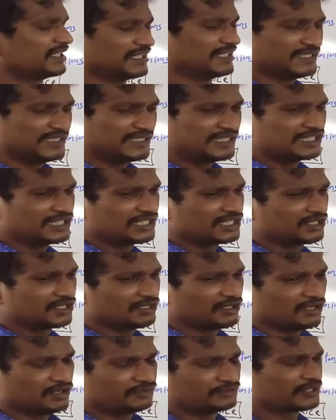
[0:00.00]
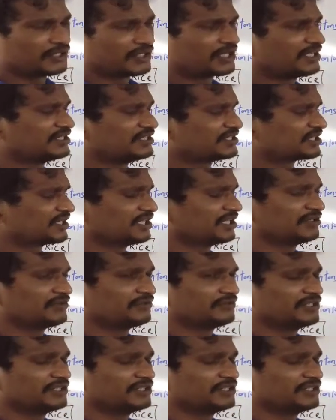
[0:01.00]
the yield of the rice and